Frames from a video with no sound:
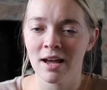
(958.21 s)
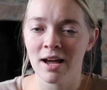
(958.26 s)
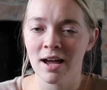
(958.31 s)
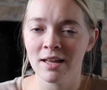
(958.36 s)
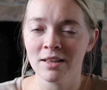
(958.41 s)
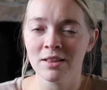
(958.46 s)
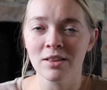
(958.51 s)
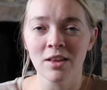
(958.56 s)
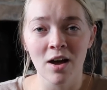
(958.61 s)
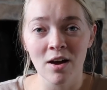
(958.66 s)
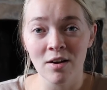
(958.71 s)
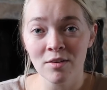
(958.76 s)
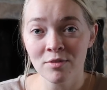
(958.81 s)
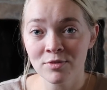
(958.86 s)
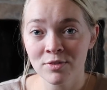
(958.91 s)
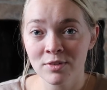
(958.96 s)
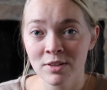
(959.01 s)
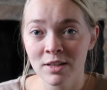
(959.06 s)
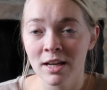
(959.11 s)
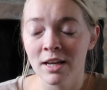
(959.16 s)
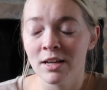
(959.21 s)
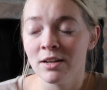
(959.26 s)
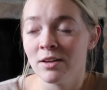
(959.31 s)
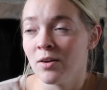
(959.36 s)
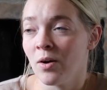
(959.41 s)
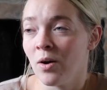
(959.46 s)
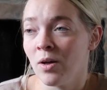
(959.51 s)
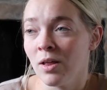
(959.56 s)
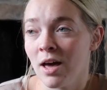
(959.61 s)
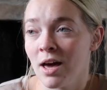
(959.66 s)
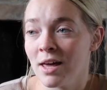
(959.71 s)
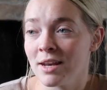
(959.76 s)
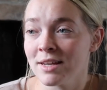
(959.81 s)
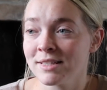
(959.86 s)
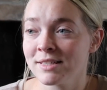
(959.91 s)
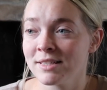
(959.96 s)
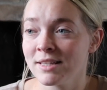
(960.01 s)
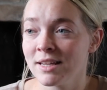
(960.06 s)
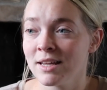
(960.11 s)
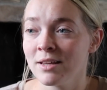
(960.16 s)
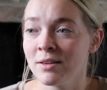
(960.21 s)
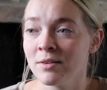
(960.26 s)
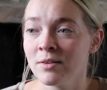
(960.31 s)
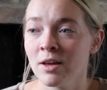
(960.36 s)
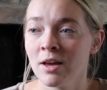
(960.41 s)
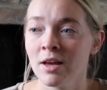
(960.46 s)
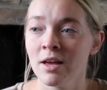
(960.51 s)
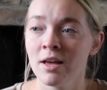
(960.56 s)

I love in all honesty.